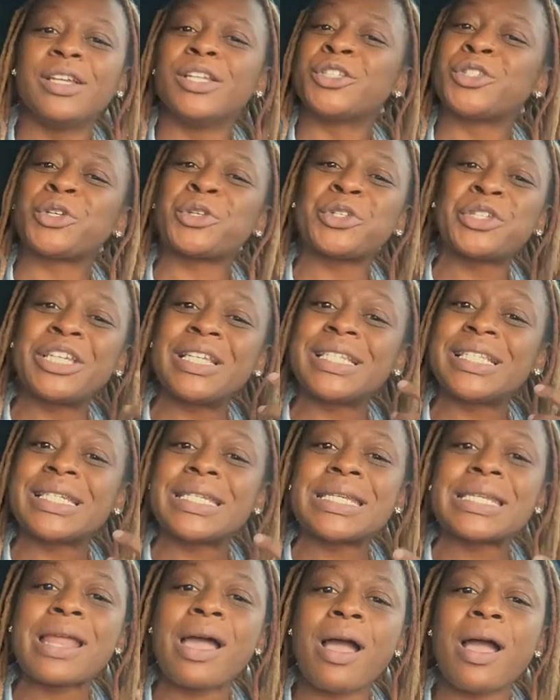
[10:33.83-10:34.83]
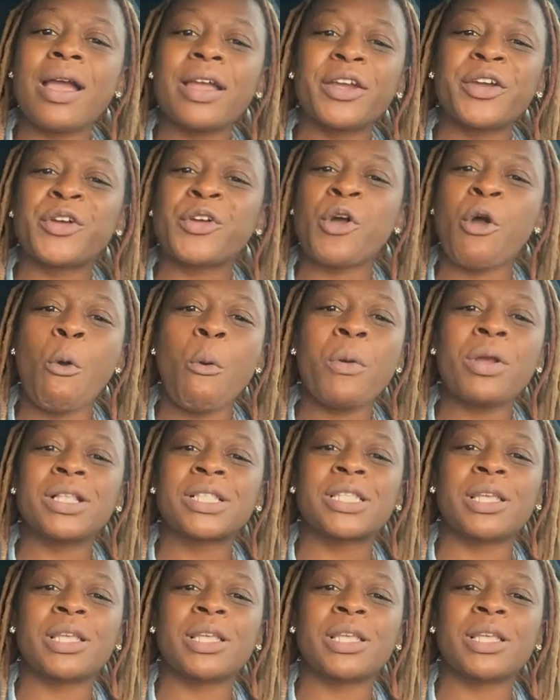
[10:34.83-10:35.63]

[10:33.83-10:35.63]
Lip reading: so she's not going